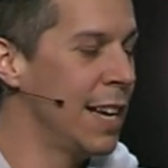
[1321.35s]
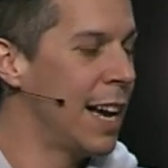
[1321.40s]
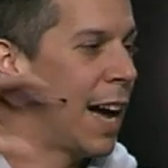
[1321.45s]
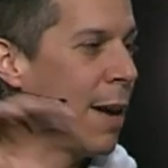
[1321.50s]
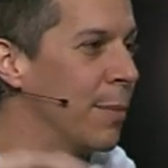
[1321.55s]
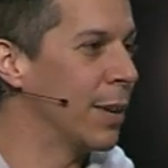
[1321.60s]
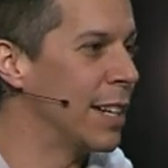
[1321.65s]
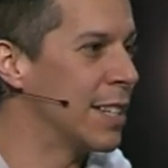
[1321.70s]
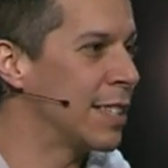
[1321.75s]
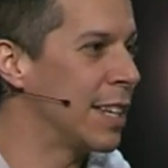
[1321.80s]

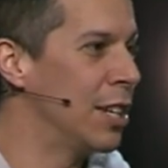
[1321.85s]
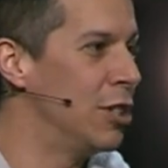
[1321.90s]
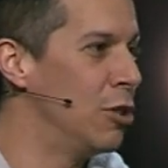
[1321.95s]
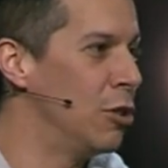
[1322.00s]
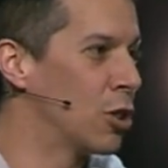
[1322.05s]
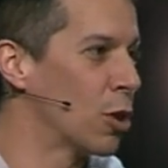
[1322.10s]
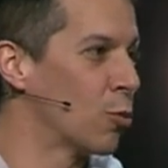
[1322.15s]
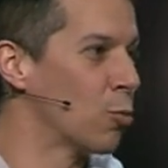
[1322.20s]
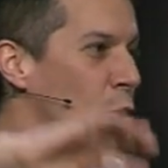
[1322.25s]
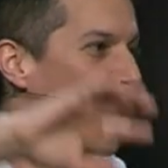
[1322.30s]
I'm gonna send you
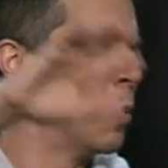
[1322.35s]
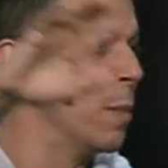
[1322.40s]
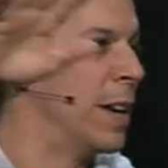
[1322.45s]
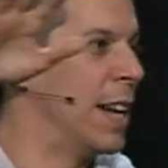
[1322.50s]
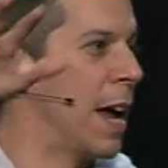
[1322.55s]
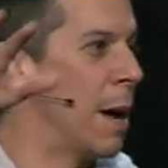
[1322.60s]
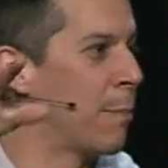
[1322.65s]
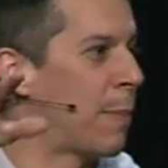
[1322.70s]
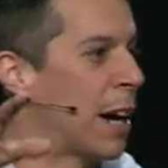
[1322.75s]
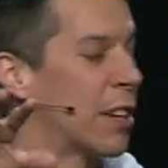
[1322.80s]
to Roman
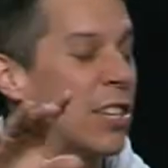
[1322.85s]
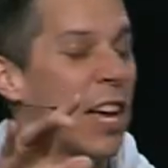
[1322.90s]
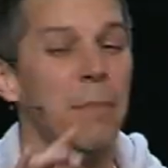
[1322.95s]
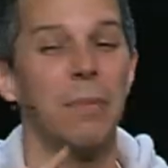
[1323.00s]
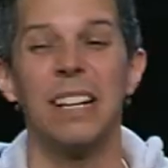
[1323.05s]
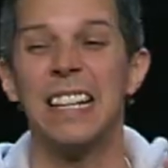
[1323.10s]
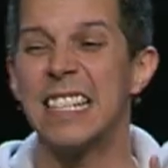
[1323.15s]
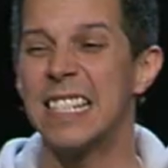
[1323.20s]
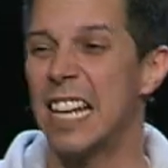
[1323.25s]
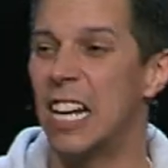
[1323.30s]
empires. I'm
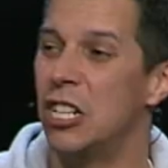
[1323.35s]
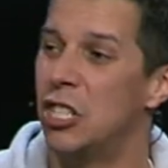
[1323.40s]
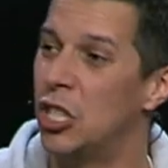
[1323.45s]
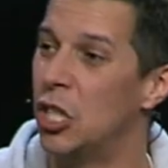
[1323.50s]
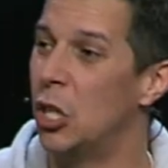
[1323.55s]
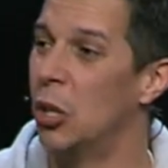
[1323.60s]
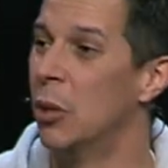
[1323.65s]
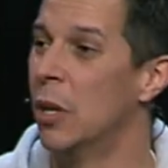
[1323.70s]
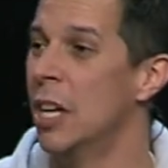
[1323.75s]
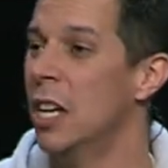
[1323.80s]
gonna send
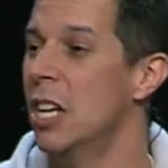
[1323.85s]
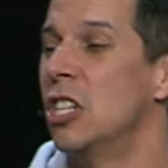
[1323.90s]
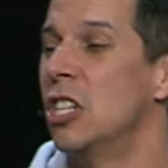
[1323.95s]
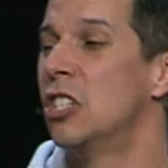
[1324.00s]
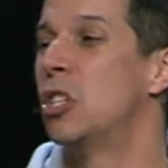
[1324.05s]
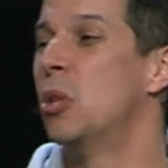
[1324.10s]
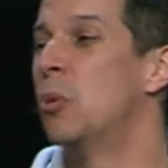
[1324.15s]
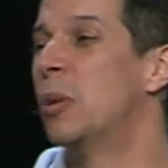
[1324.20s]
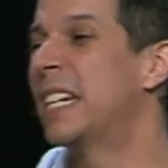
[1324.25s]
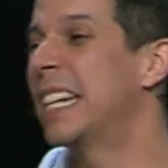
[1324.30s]
you
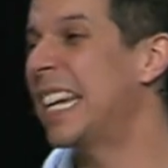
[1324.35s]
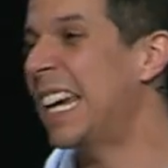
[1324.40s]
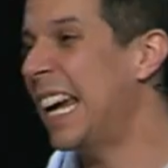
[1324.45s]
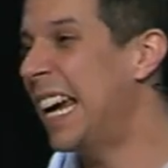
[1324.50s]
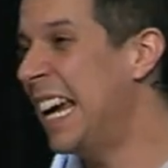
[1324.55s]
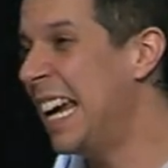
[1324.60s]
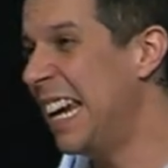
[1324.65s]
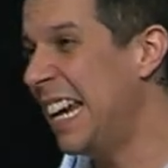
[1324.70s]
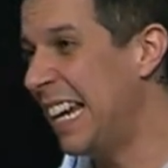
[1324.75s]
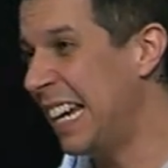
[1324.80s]
to
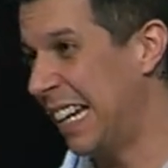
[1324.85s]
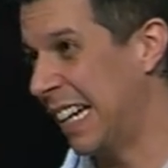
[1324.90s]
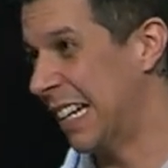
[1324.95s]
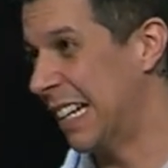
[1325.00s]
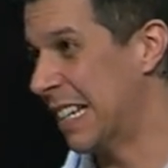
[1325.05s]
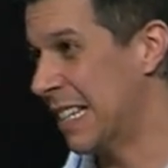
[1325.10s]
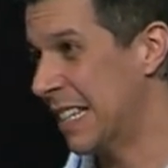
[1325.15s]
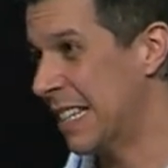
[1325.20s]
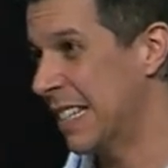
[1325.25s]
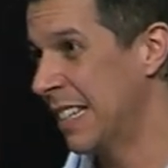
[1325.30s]

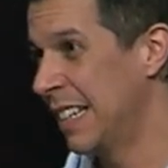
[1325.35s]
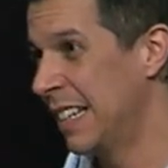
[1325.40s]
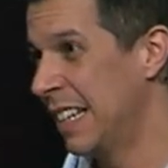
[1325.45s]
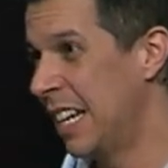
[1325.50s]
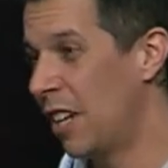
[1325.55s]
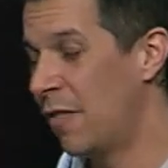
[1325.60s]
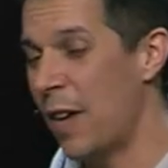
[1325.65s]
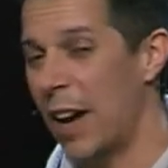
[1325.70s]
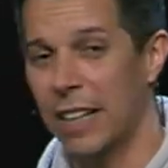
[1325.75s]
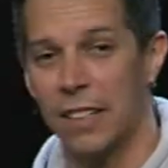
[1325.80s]
kings.
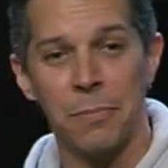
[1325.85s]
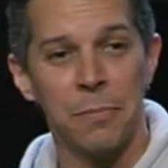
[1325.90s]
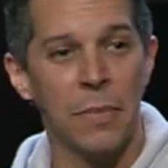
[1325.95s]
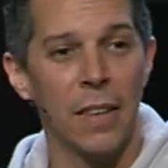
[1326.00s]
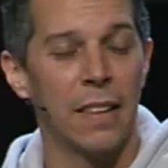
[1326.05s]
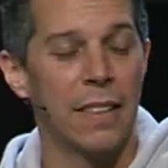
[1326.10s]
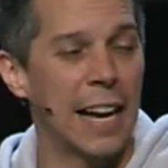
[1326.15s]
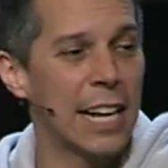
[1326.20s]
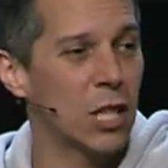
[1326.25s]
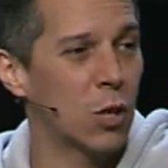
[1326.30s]
In fact,
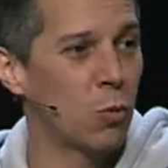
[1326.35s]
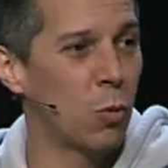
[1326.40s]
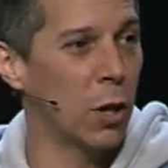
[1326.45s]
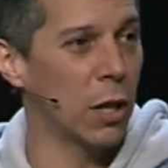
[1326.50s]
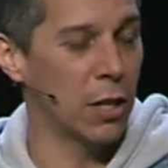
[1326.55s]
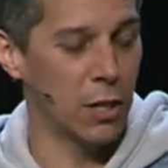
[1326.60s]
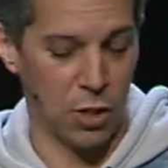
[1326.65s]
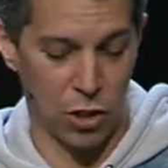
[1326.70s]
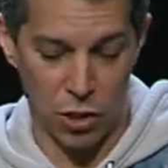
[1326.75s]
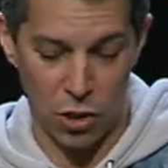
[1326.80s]
that's
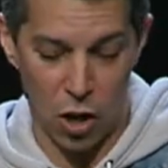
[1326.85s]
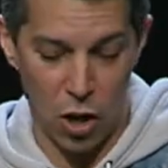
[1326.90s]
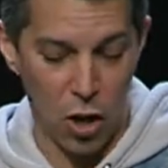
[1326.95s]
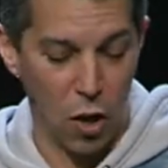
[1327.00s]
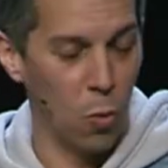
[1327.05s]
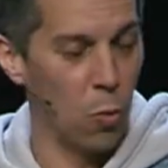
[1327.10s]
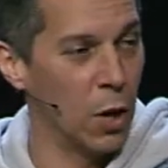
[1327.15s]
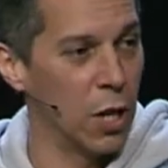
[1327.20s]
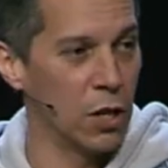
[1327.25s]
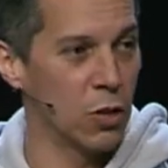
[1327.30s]
where
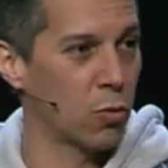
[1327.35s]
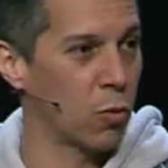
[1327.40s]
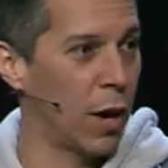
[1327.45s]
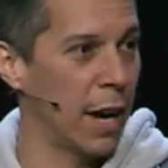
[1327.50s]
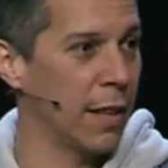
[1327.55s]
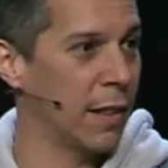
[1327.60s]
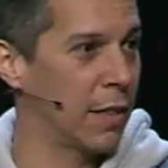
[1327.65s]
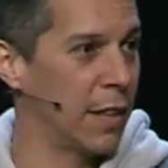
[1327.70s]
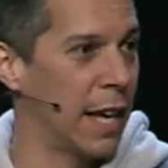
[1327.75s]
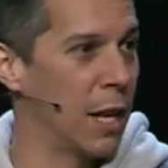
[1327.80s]
Saul was
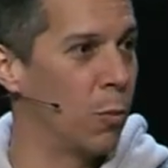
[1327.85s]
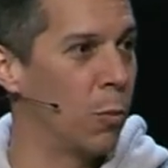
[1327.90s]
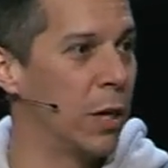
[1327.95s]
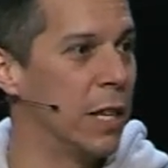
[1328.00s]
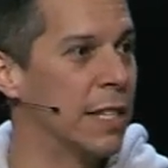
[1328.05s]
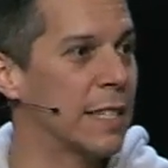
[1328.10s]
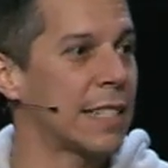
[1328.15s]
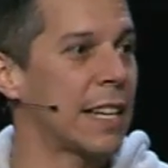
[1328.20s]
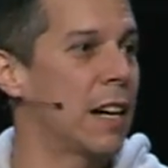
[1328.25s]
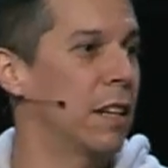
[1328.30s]
right then when
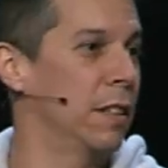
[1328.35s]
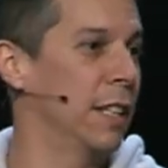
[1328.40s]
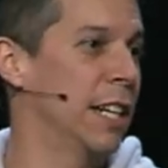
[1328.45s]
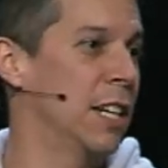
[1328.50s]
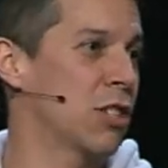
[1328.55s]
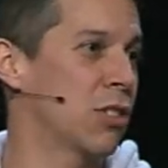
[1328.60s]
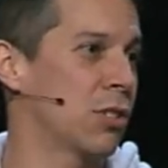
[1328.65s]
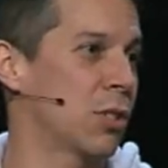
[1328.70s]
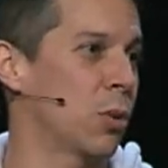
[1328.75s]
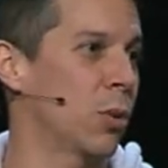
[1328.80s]
he's telling
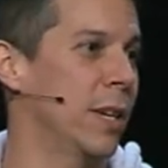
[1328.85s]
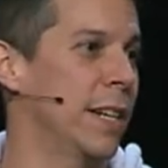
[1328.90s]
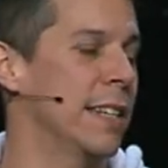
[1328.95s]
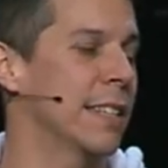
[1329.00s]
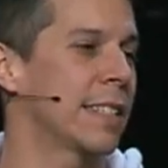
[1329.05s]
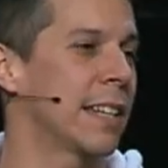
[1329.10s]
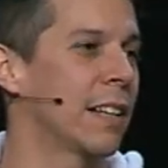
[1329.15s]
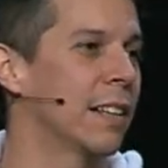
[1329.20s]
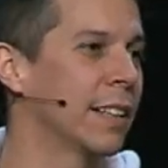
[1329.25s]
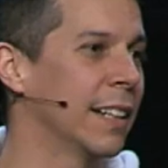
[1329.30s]
his story. He's
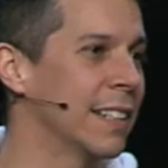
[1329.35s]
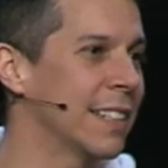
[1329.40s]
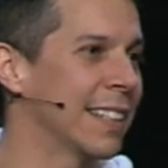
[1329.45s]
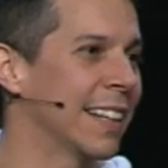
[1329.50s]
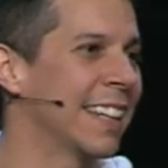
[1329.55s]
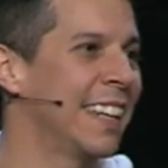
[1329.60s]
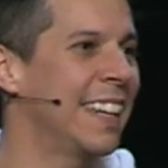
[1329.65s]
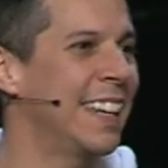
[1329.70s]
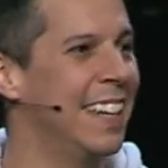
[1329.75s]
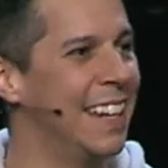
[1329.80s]
telling it to
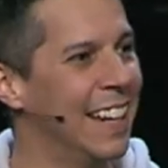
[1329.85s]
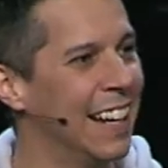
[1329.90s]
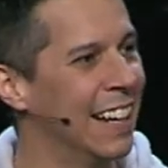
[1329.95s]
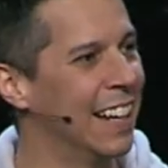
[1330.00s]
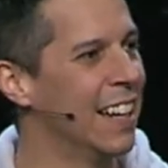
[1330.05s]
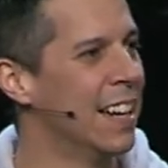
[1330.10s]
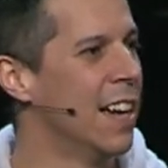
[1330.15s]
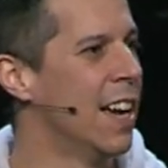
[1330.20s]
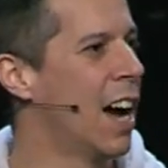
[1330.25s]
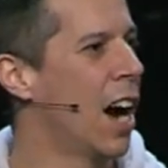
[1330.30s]
King
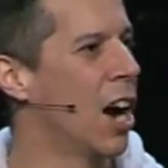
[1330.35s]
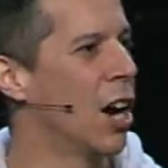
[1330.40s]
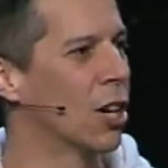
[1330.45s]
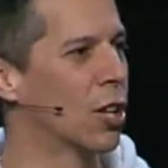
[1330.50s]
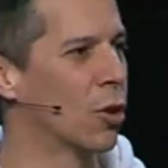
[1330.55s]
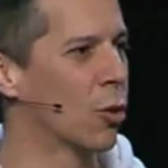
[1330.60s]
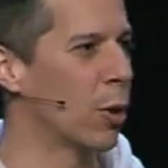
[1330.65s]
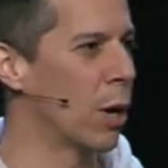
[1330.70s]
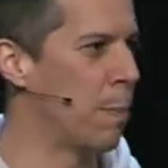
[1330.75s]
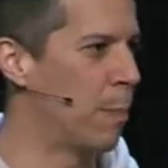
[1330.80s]

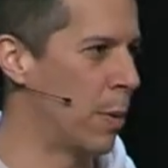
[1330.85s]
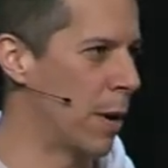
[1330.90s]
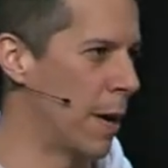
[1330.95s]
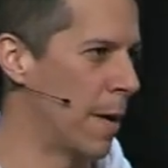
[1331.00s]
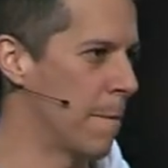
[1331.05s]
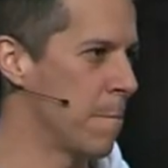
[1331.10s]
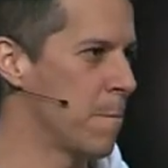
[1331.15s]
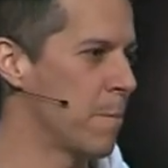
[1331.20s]
Agrippa.